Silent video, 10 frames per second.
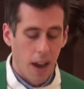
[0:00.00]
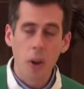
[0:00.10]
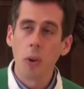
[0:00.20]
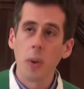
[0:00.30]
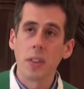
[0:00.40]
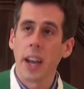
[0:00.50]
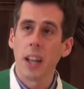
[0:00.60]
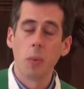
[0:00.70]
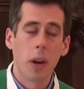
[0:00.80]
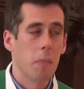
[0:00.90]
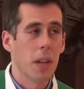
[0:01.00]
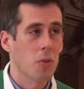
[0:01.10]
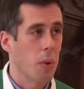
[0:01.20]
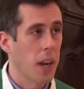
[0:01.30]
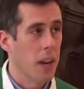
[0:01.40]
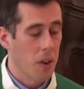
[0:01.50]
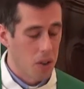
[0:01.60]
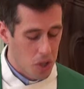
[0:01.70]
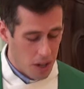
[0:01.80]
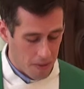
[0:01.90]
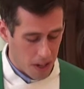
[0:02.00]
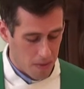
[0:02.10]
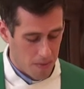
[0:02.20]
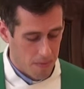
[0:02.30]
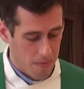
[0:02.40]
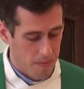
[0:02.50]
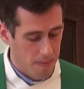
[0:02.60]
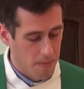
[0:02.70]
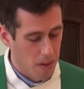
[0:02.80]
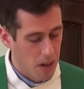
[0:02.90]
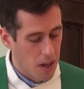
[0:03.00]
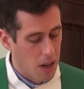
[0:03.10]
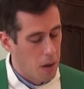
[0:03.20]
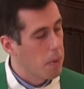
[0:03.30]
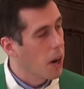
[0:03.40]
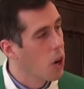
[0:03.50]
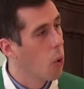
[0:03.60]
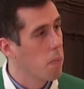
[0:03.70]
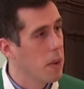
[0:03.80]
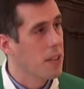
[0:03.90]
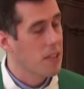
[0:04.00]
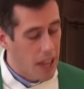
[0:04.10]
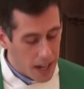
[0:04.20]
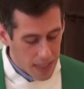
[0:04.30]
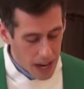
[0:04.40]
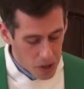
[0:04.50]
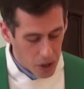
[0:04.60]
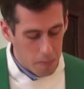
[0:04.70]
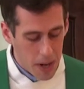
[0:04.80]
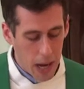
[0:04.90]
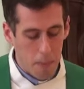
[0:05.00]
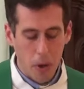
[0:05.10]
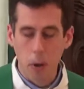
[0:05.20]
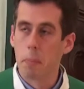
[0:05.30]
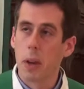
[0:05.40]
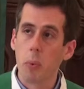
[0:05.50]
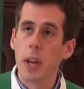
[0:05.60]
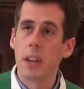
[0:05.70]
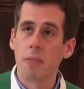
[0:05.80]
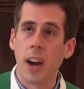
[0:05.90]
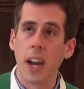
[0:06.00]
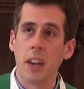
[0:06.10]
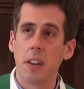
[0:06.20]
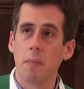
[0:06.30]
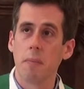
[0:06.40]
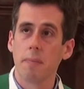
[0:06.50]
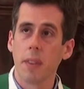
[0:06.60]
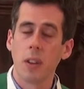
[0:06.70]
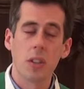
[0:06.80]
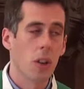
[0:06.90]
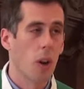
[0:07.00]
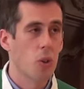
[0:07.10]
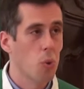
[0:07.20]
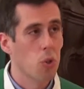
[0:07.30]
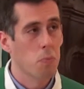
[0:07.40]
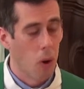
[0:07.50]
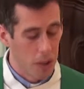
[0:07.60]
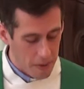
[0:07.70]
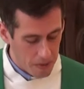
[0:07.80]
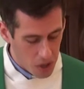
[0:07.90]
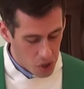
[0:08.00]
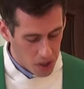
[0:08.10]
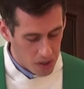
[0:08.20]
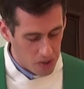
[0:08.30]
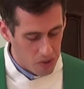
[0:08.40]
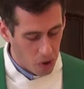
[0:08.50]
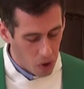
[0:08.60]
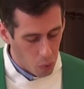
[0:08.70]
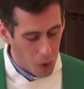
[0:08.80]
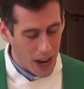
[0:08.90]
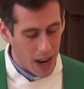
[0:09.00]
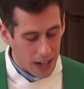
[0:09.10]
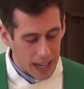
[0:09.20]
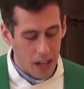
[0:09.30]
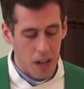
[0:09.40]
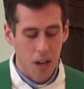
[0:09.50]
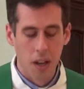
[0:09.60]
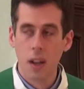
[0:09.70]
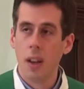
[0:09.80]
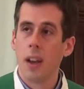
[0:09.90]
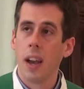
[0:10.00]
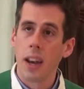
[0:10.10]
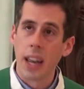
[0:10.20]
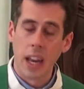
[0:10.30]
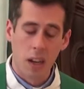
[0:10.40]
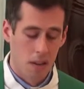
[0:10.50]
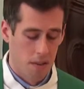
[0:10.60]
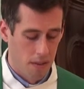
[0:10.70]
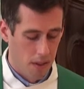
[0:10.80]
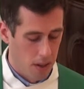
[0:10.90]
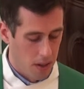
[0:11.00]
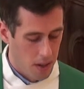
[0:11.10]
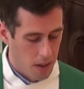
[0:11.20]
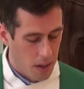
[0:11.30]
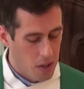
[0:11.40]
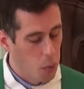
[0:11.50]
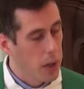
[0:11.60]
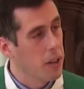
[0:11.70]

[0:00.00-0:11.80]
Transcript: I don't know exactly what it means right here in Geneva, but I know it means letting that term neighbor be redefined until our too small definitions fall away again and again, until we